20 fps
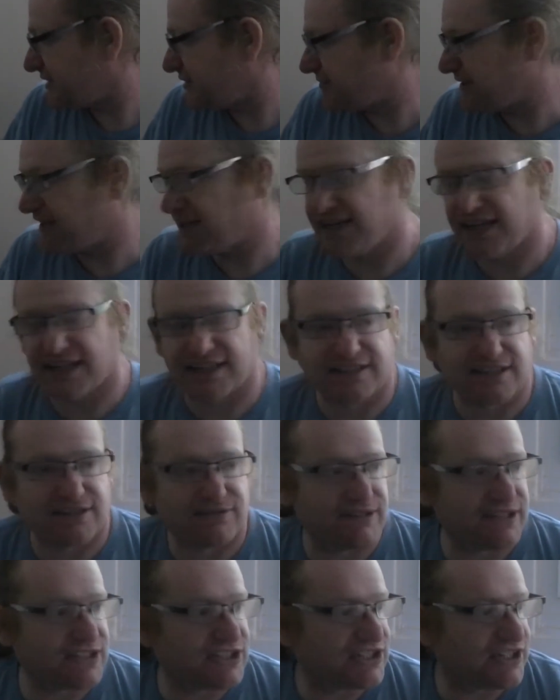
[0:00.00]
be connected,
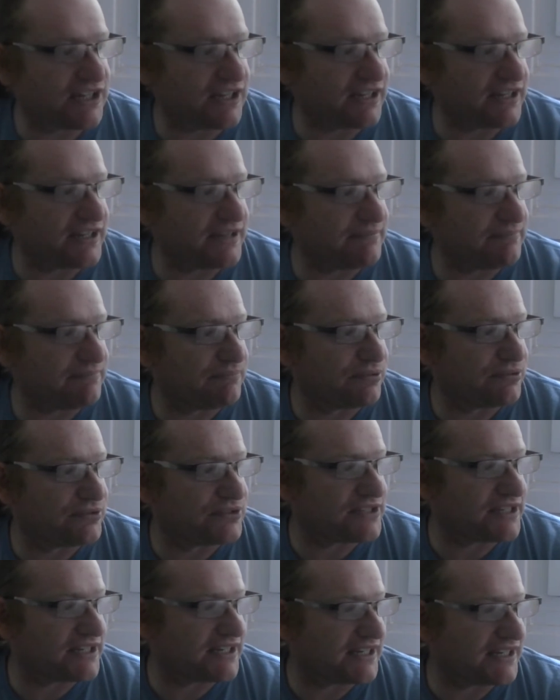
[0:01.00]
which I
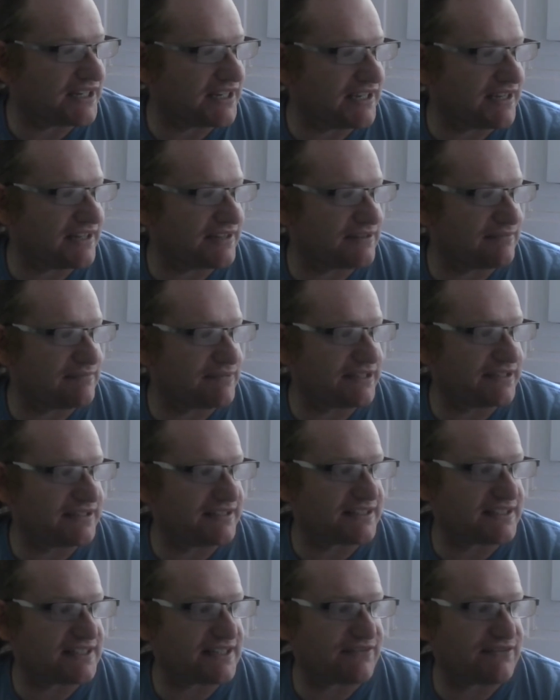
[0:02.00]
put in here the
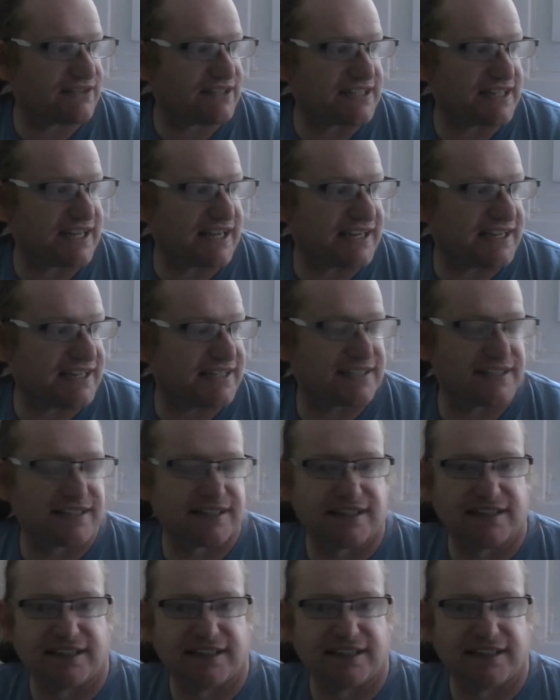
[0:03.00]
Midland 78